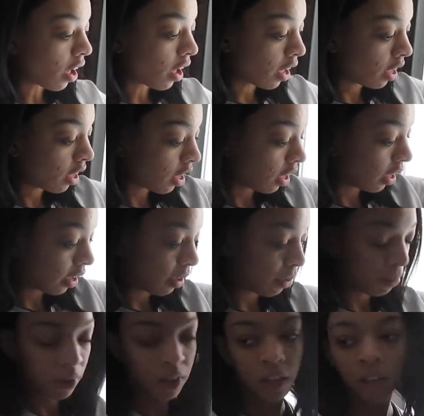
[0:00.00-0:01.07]
I
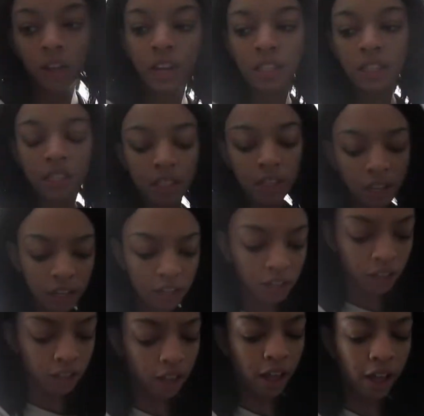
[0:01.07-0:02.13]
am, it's 10
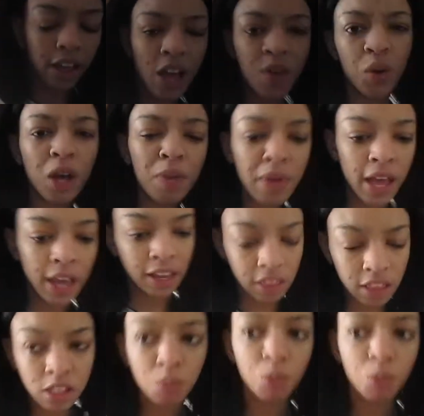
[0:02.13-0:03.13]
o'clock. I woke up at 8 this